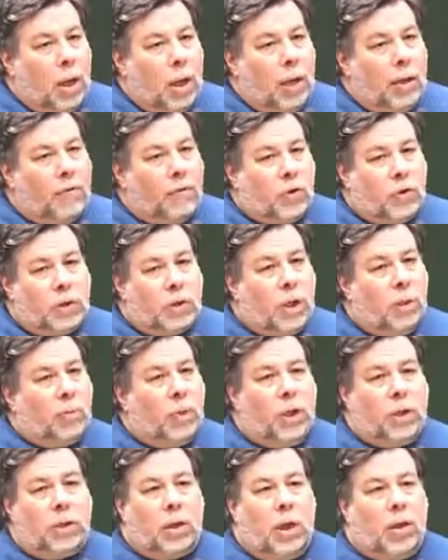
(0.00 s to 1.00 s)
And for some
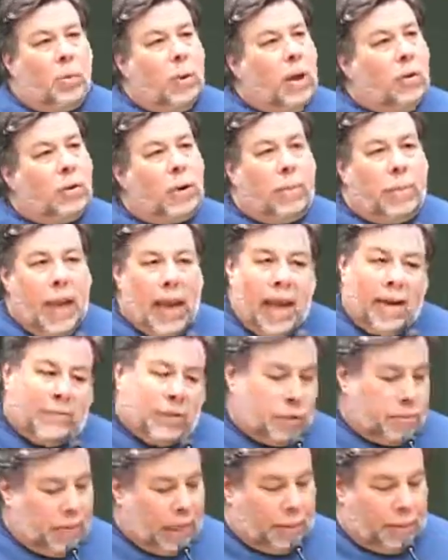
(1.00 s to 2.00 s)
reason, it wound up half
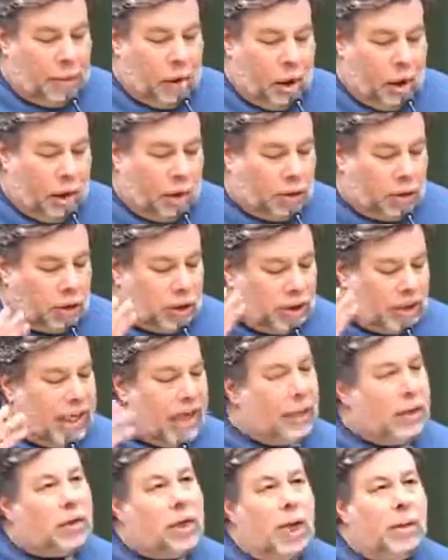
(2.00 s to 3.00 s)
as many parts,
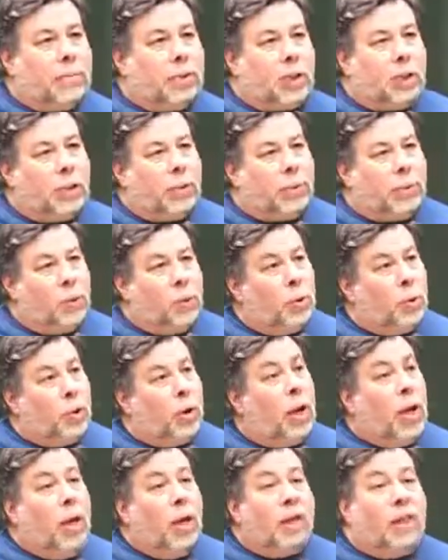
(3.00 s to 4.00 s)
10 times the computer.